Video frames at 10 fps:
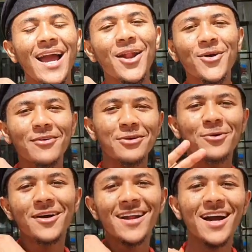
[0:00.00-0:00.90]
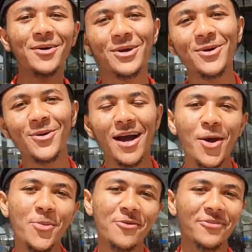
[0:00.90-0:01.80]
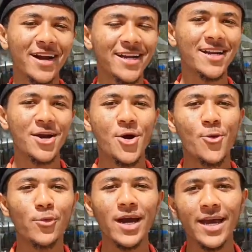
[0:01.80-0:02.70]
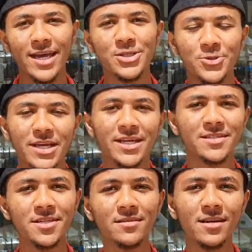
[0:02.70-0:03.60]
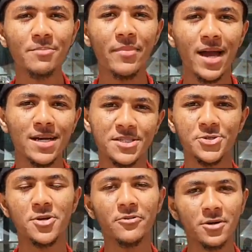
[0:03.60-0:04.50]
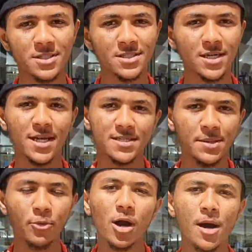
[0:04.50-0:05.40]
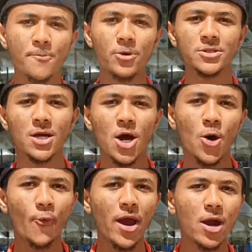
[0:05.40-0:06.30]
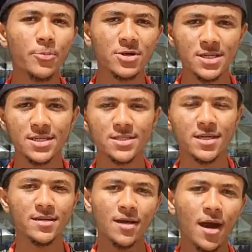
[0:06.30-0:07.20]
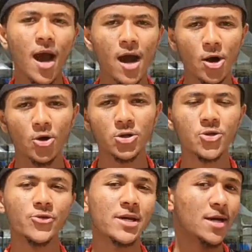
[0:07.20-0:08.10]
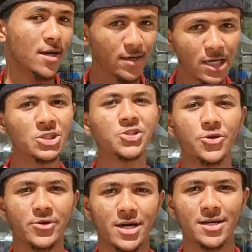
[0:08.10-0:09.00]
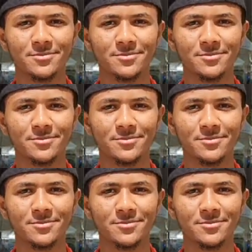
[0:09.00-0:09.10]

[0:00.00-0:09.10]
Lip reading: Hello everyone, how are you? I hope you're fine. We are here today in Yıldırım Beyazıt University in Esenboğa campus. We are representing our country, Nigeria.